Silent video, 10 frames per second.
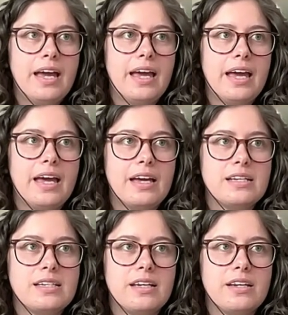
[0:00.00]

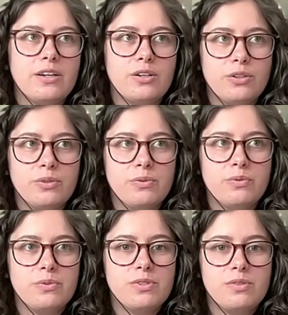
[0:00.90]
And it
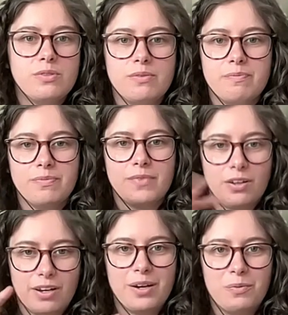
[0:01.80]
includes
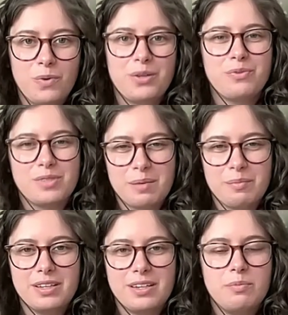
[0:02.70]
I'll kind of walk through
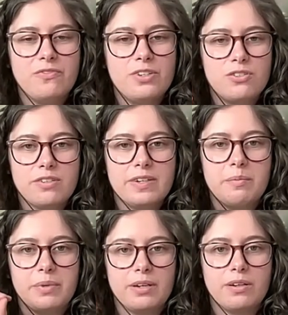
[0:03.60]
some of the key features of
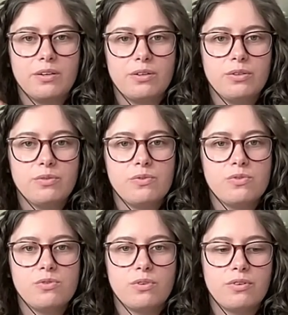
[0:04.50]
it, but it
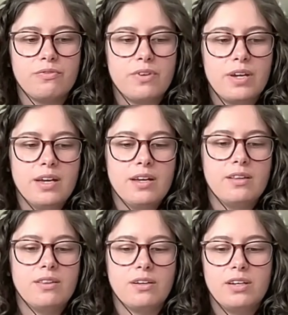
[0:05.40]
includes sort of
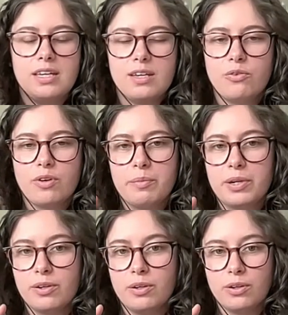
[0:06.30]
the key
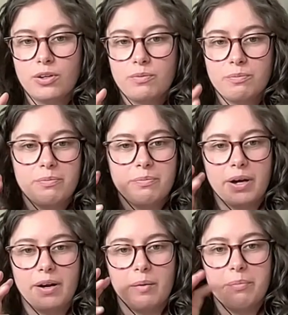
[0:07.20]
criminal
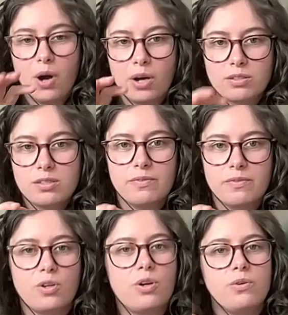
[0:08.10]
parts of
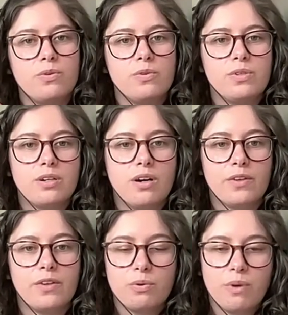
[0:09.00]
the code,
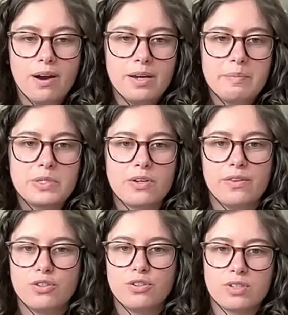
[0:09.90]
on the crimes,
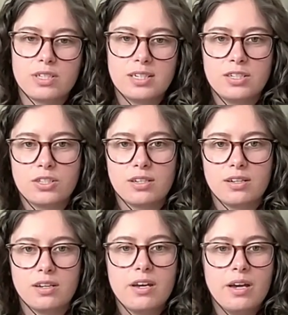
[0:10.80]
on the
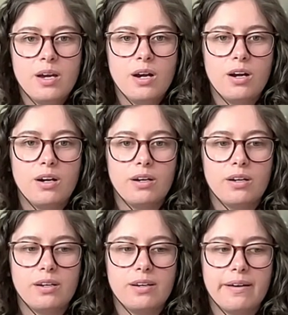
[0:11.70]
jurisdiction,
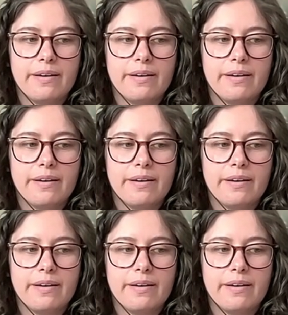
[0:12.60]
on